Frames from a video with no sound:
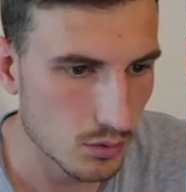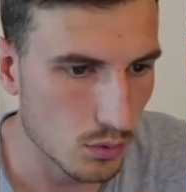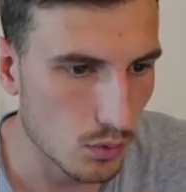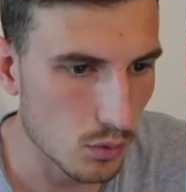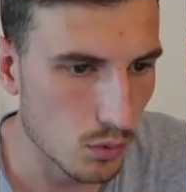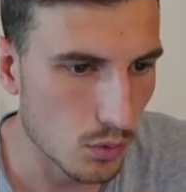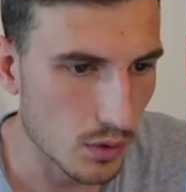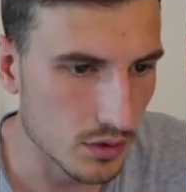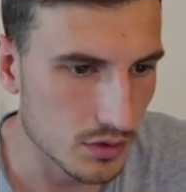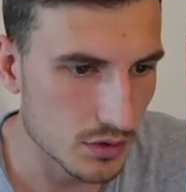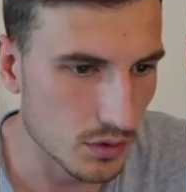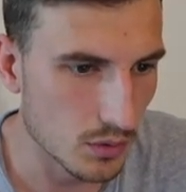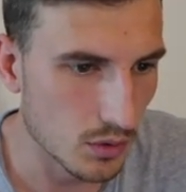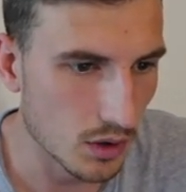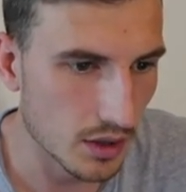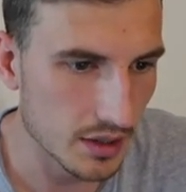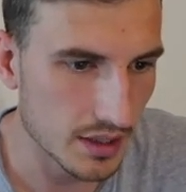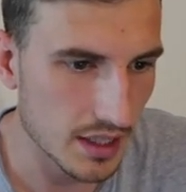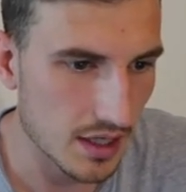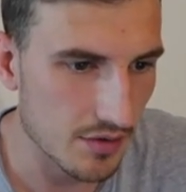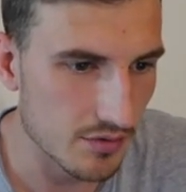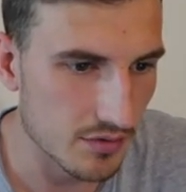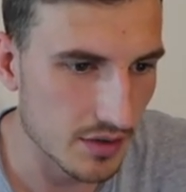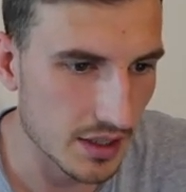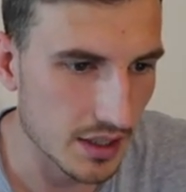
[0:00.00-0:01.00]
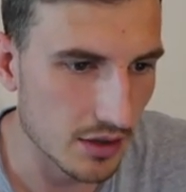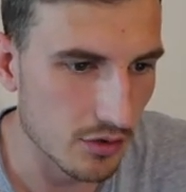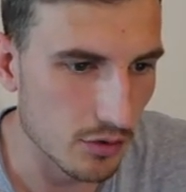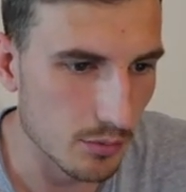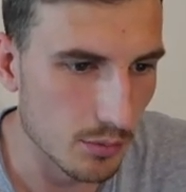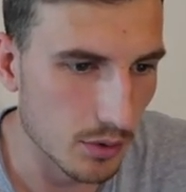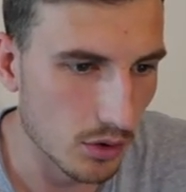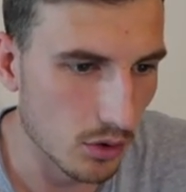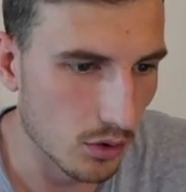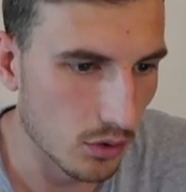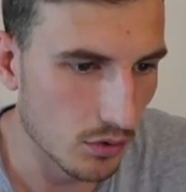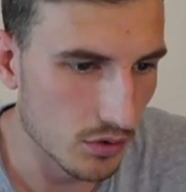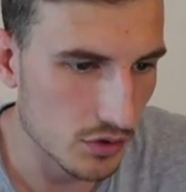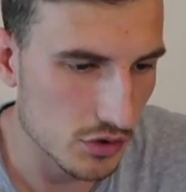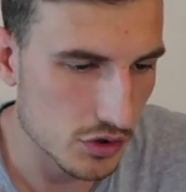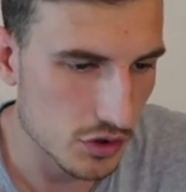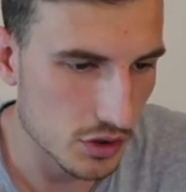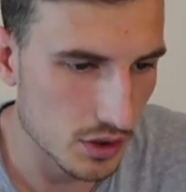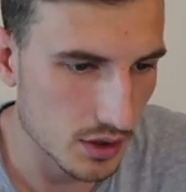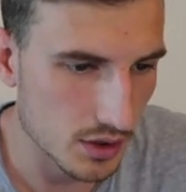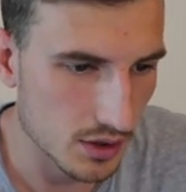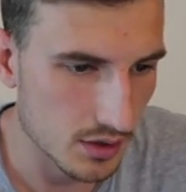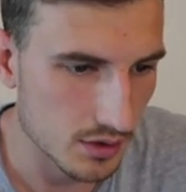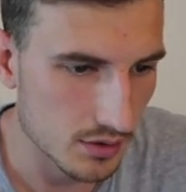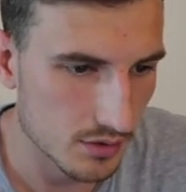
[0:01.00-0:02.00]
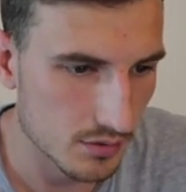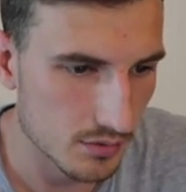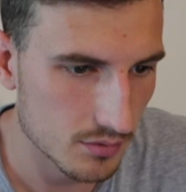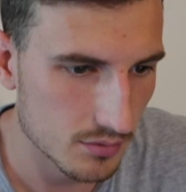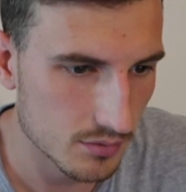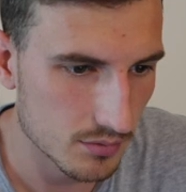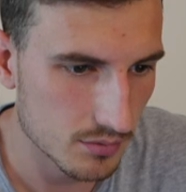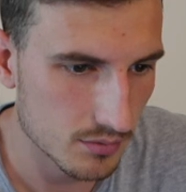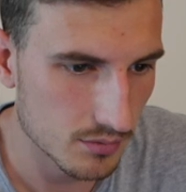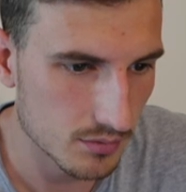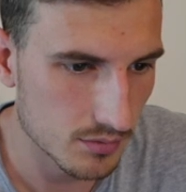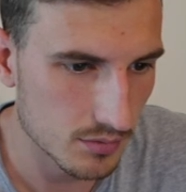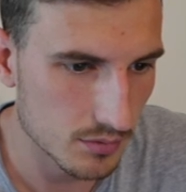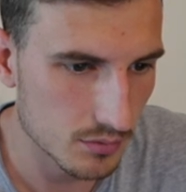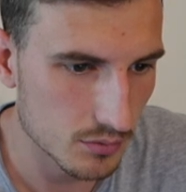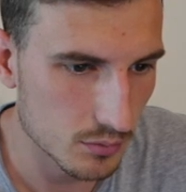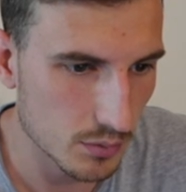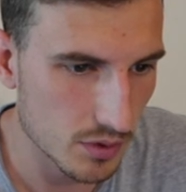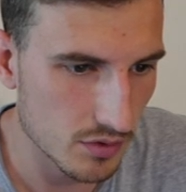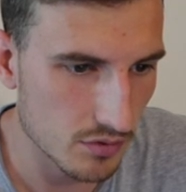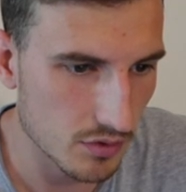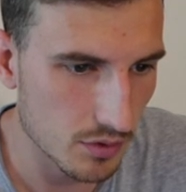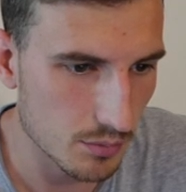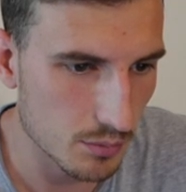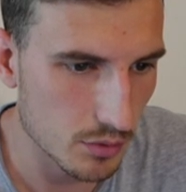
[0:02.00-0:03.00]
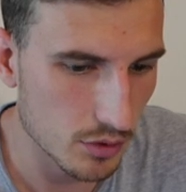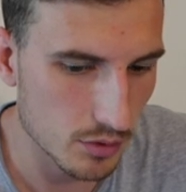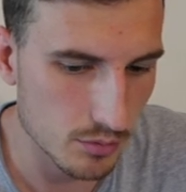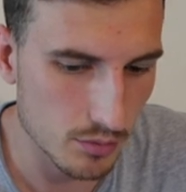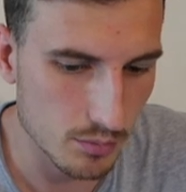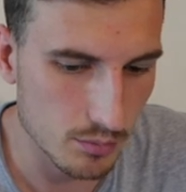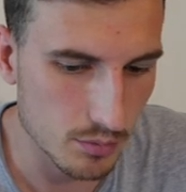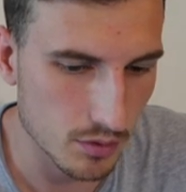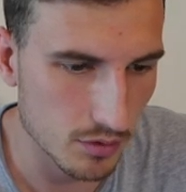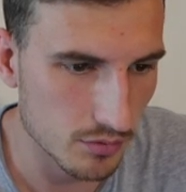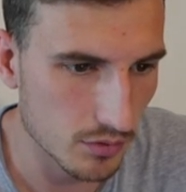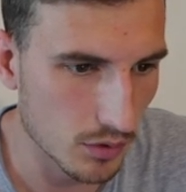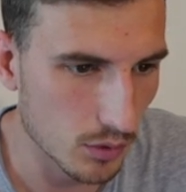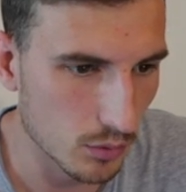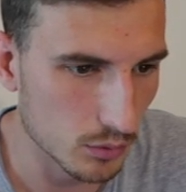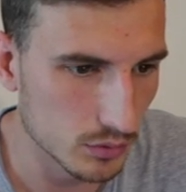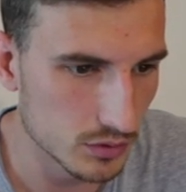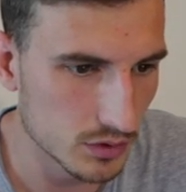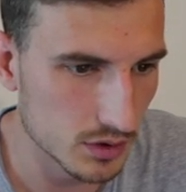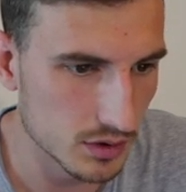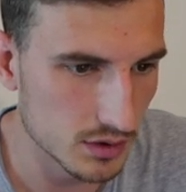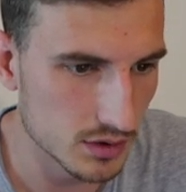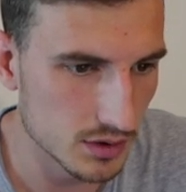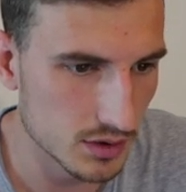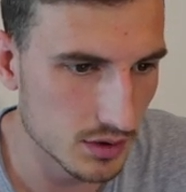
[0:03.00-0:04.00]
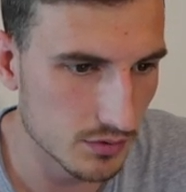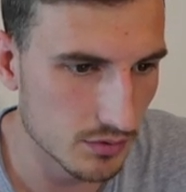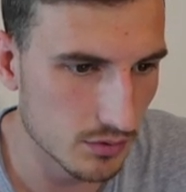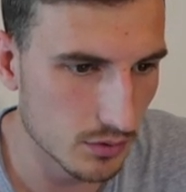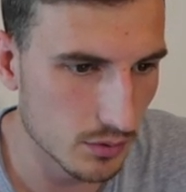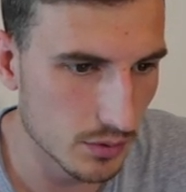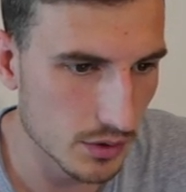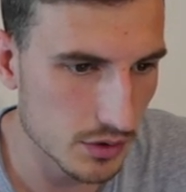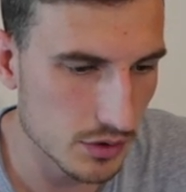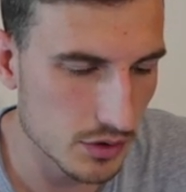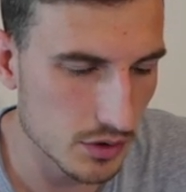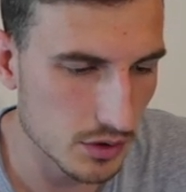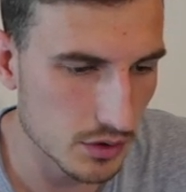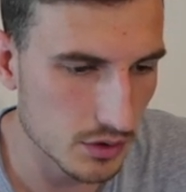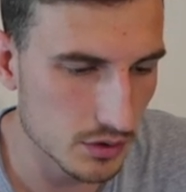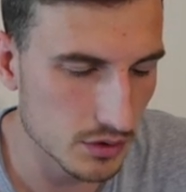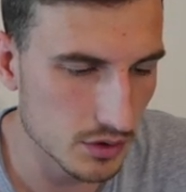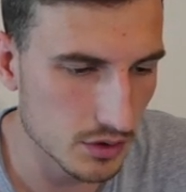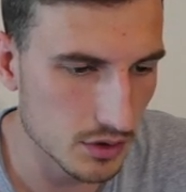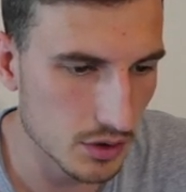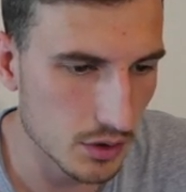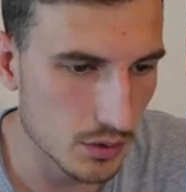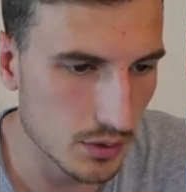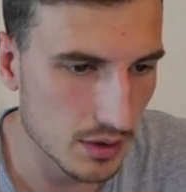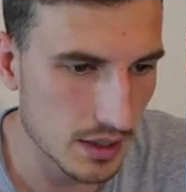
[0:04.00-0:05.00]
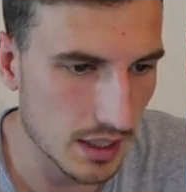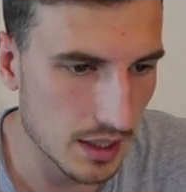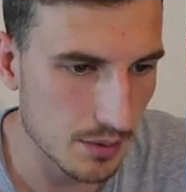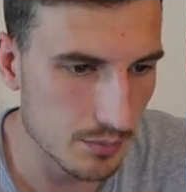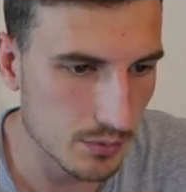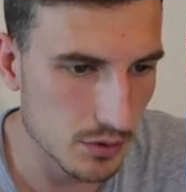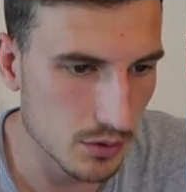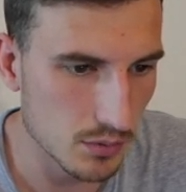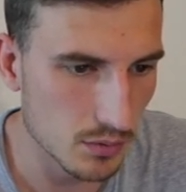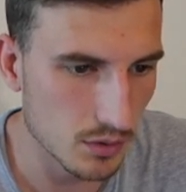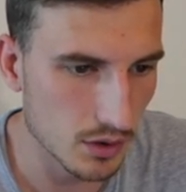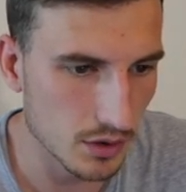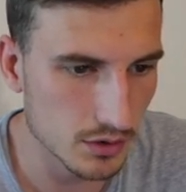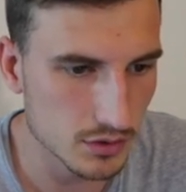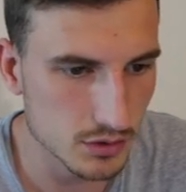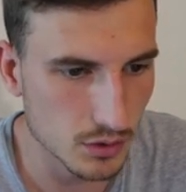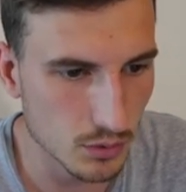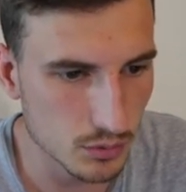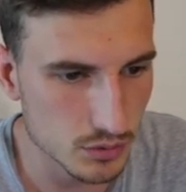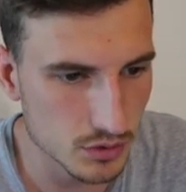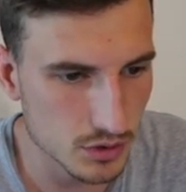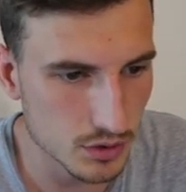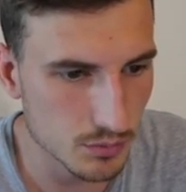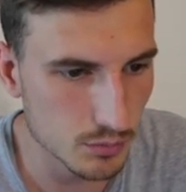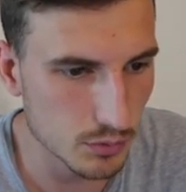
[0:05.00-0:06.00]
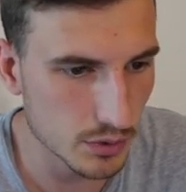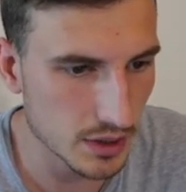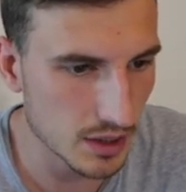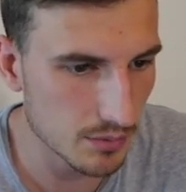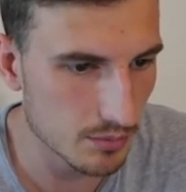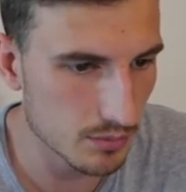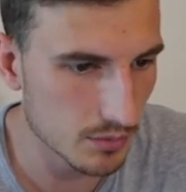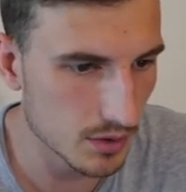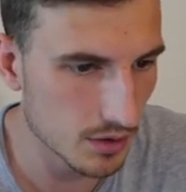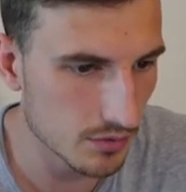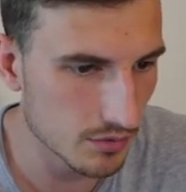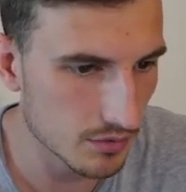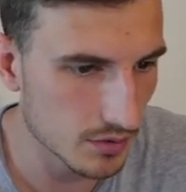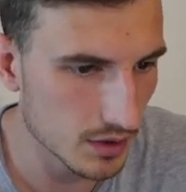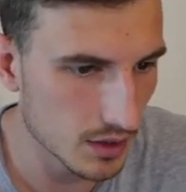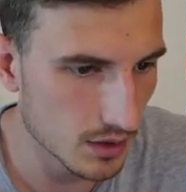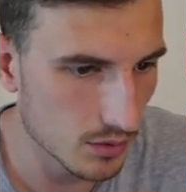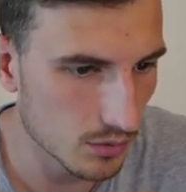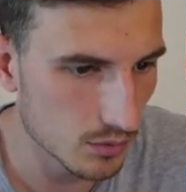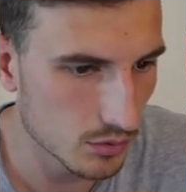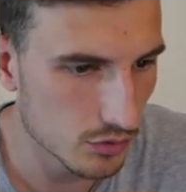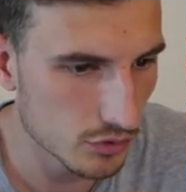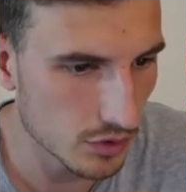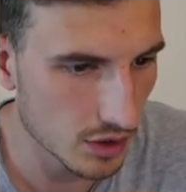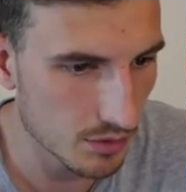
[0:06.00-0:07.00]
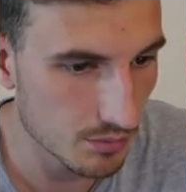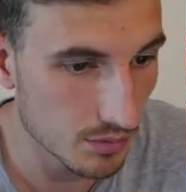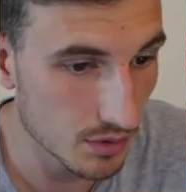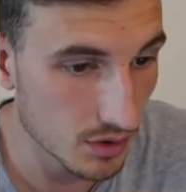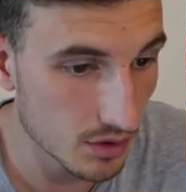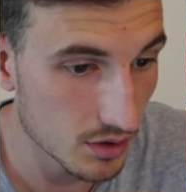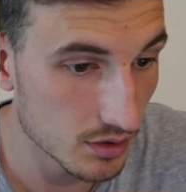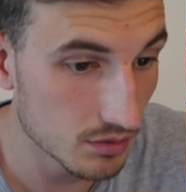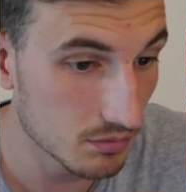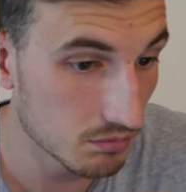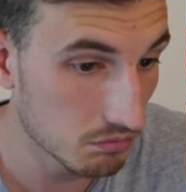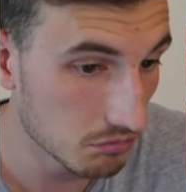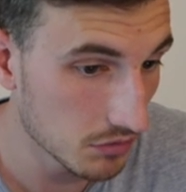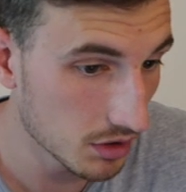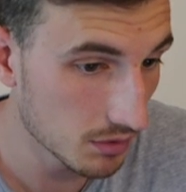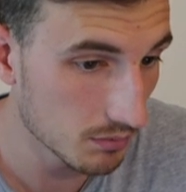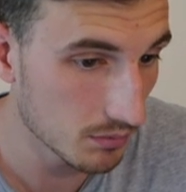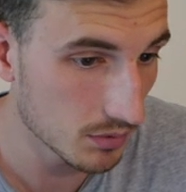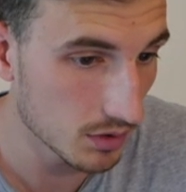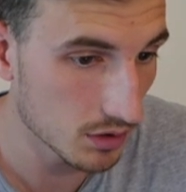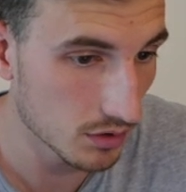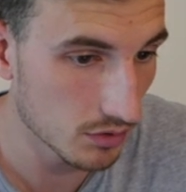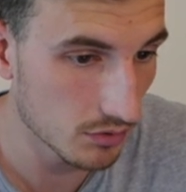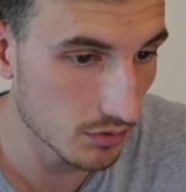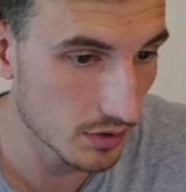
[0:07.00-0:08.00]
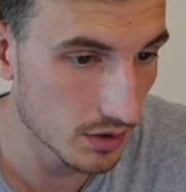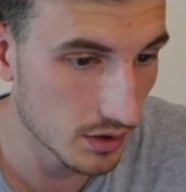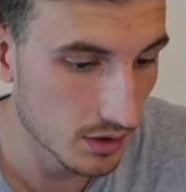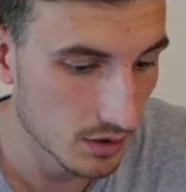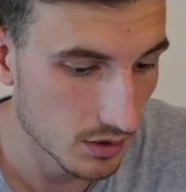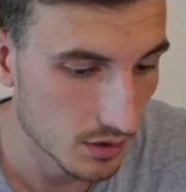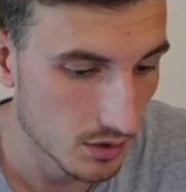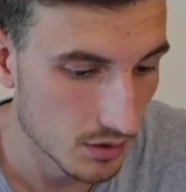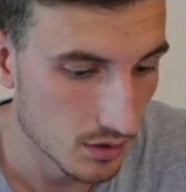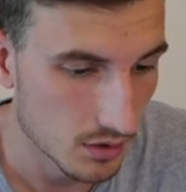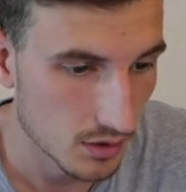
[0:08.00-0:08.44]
Oh, I do like Evan Ingram a lot this year. Whether I put him above Olsen's a different question, because I know Cam Newton likes Olsen. We'll keep him there for now. Trey Burton, yeah, I agree.